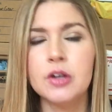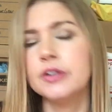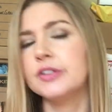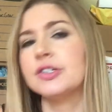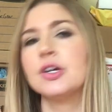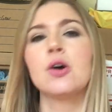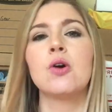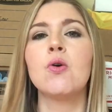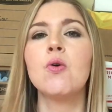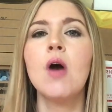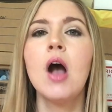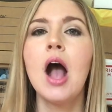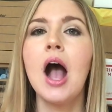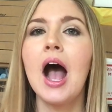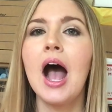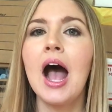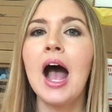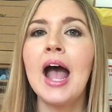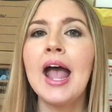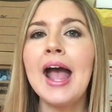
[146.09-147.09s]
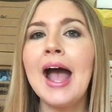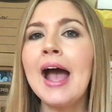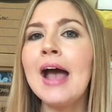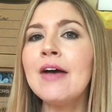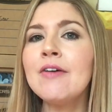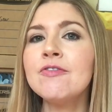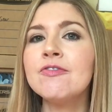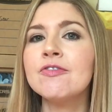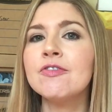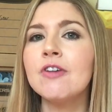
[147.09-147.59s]
So I
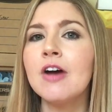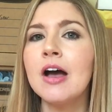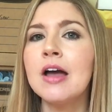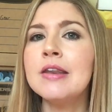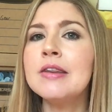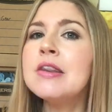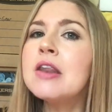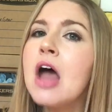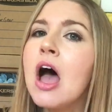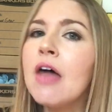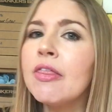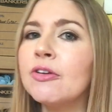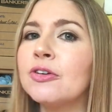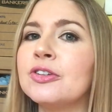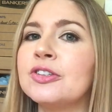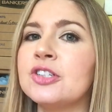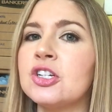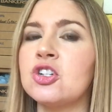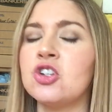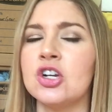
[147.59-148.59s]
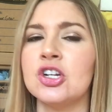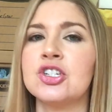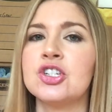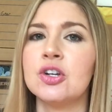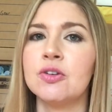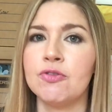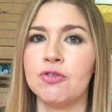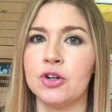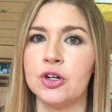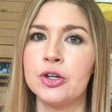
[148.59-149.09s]
have another
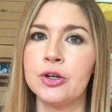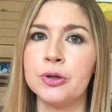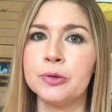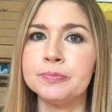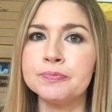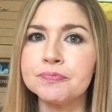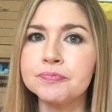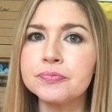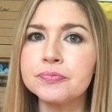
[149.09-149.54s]
suggestion for you.